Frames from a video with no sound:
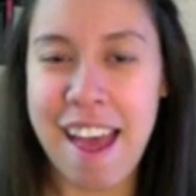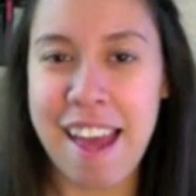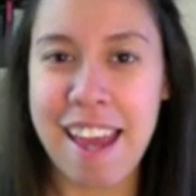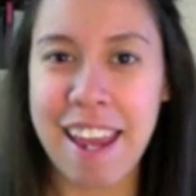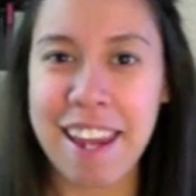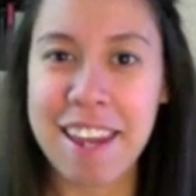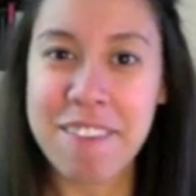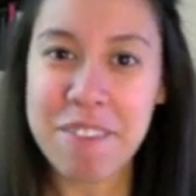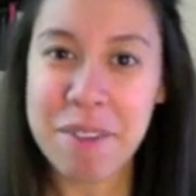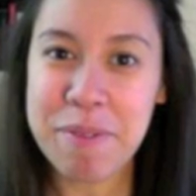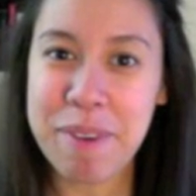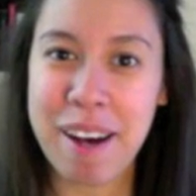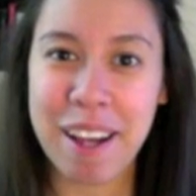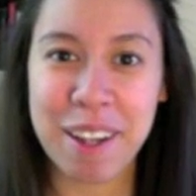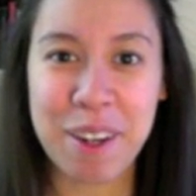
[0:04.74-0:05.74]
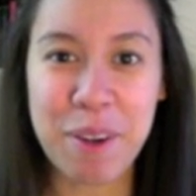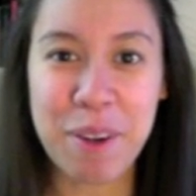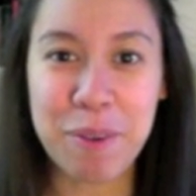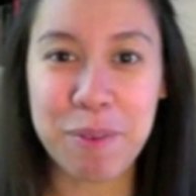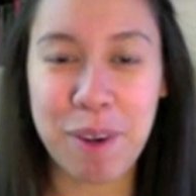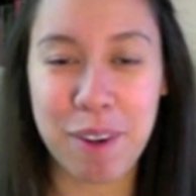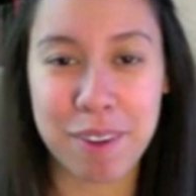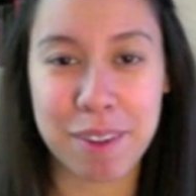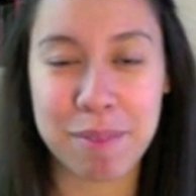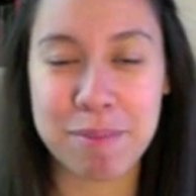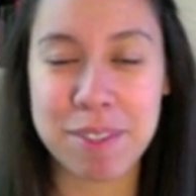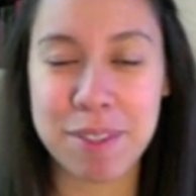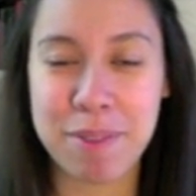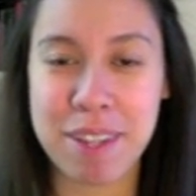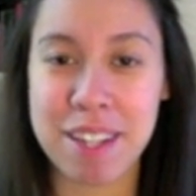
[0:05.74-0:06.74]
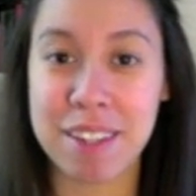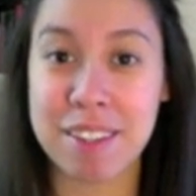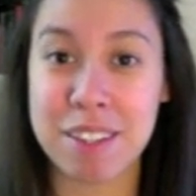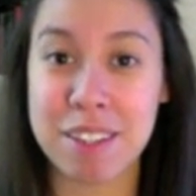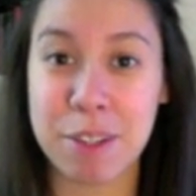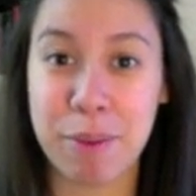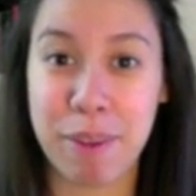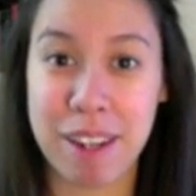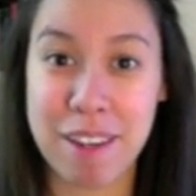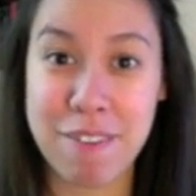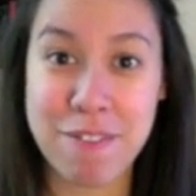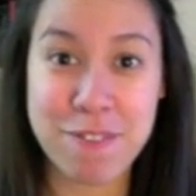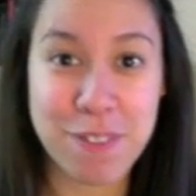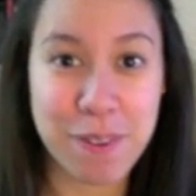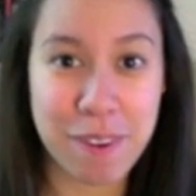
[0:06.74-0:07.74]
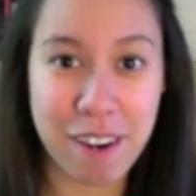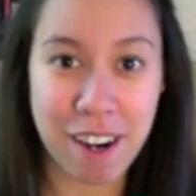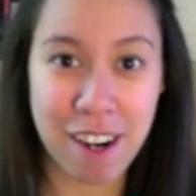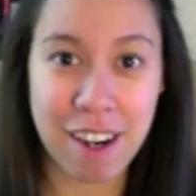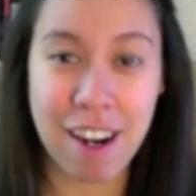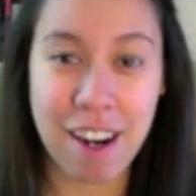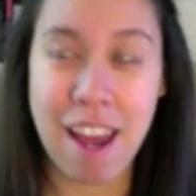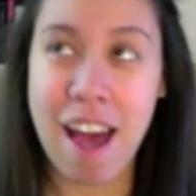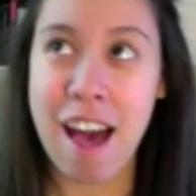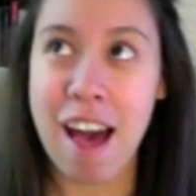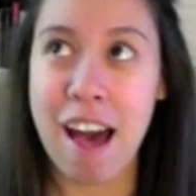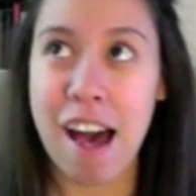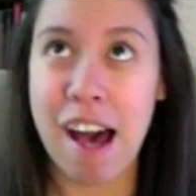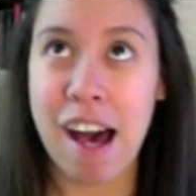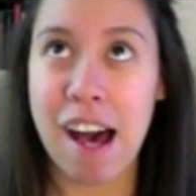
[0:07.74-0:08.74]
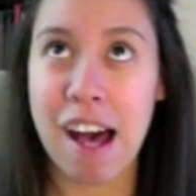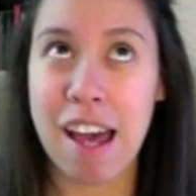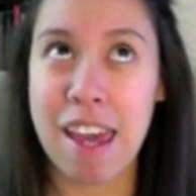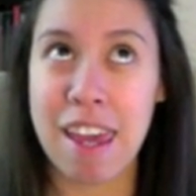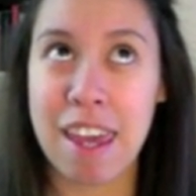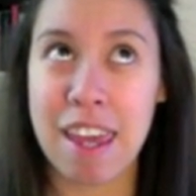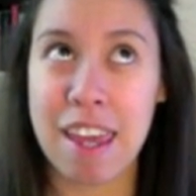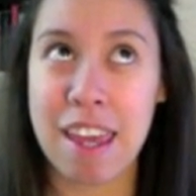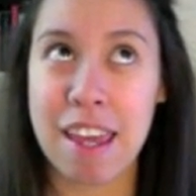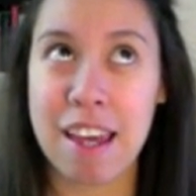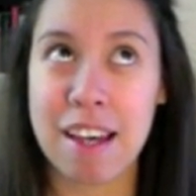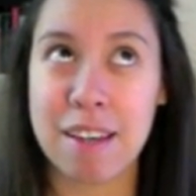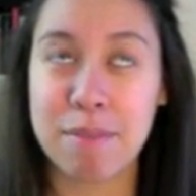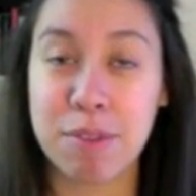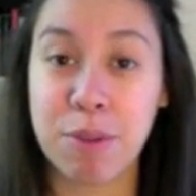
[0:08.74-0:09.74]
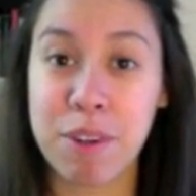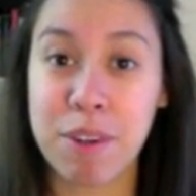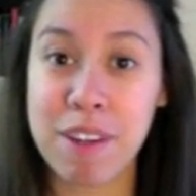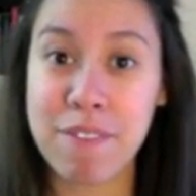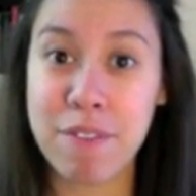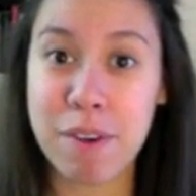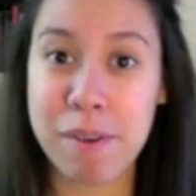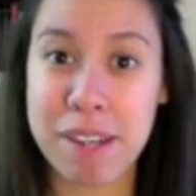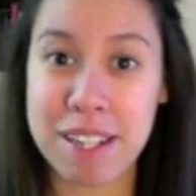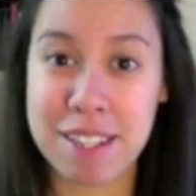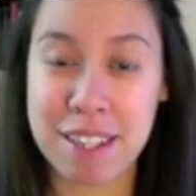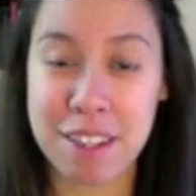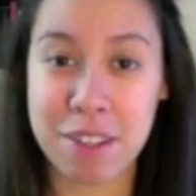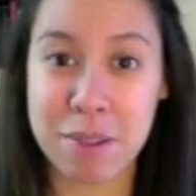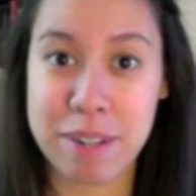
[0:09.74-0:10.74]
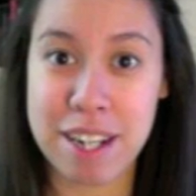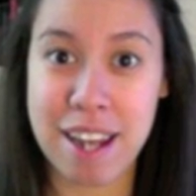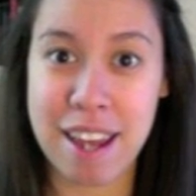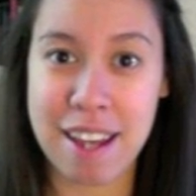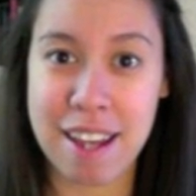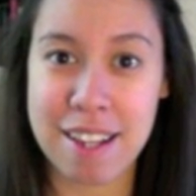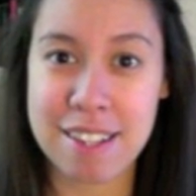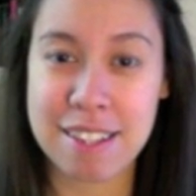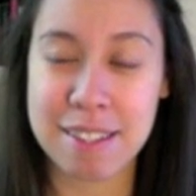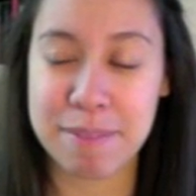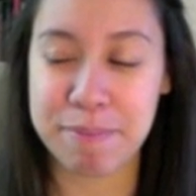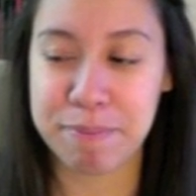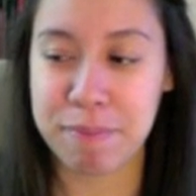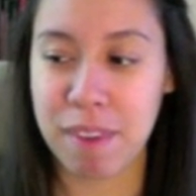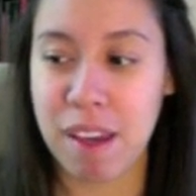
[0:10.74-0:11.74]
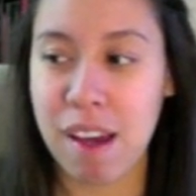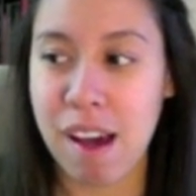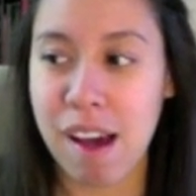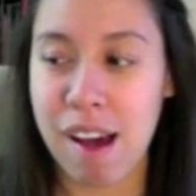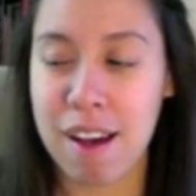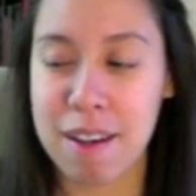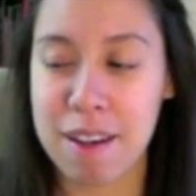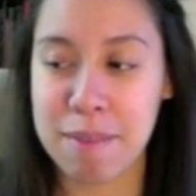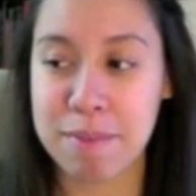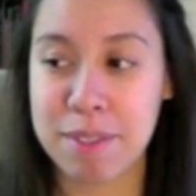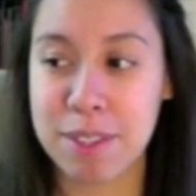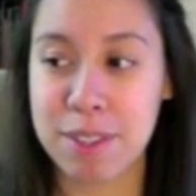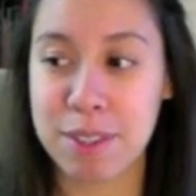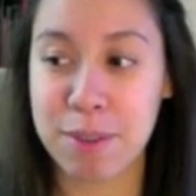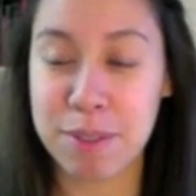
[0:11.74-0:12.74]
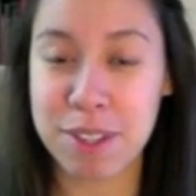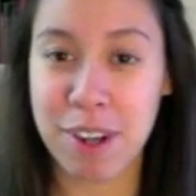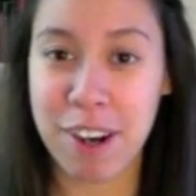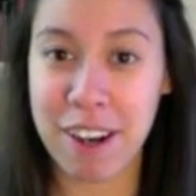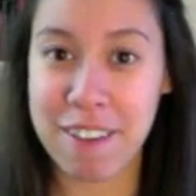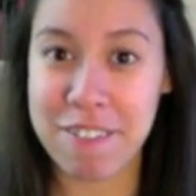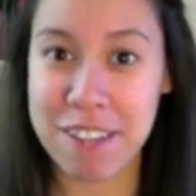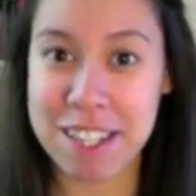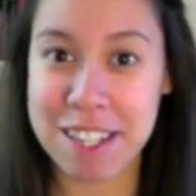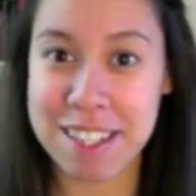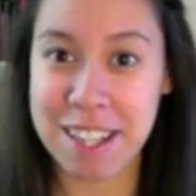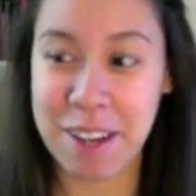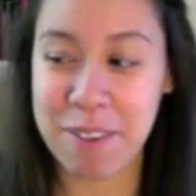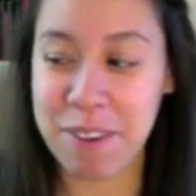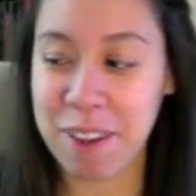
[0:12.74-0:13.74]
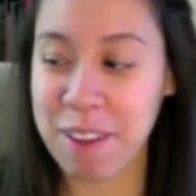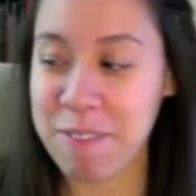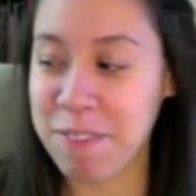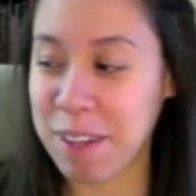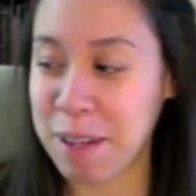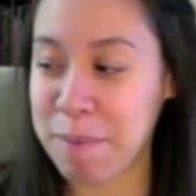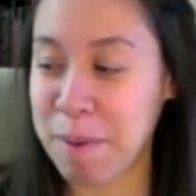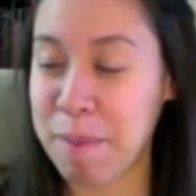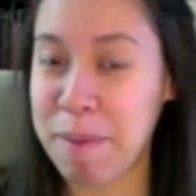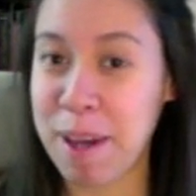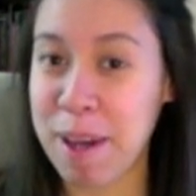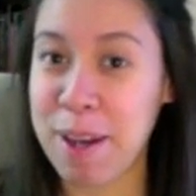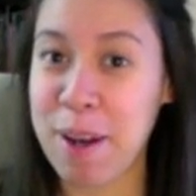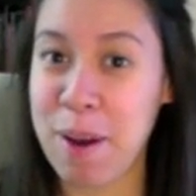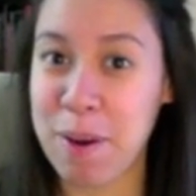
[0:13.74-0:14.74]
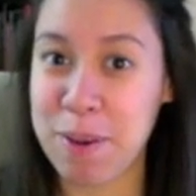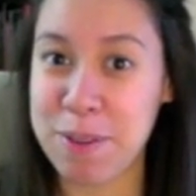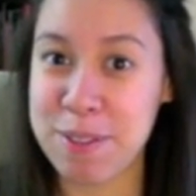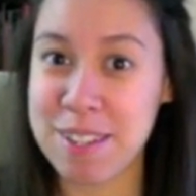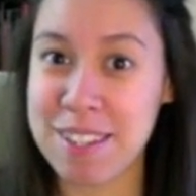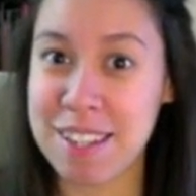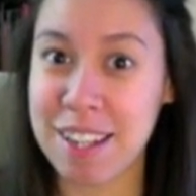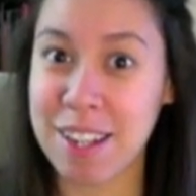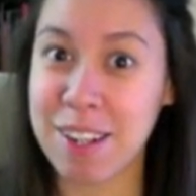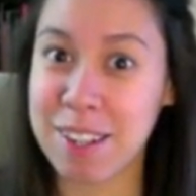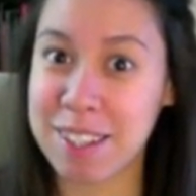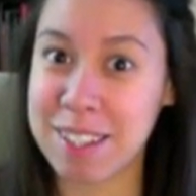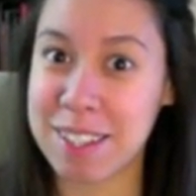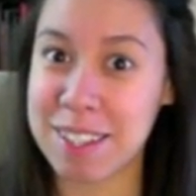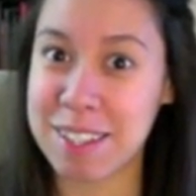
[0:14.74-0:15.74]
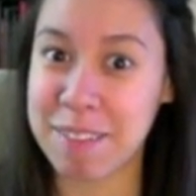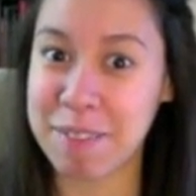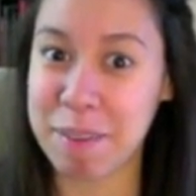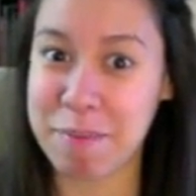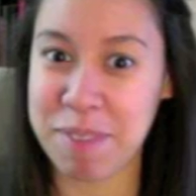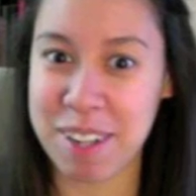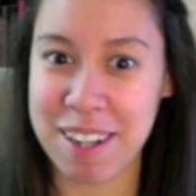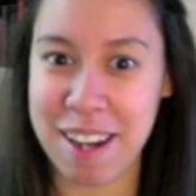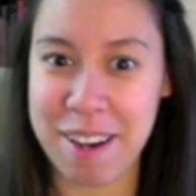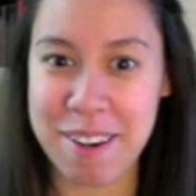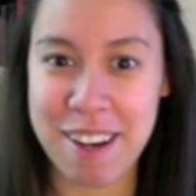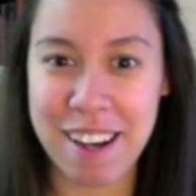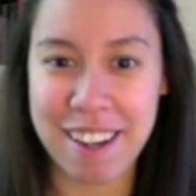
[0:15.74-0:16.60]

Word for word: Hey everyone, welcome to week 24. I am 24 weeks and 3 days. I'm so sorry if I sound really funny, but my nose is like crazy stuffed up right now.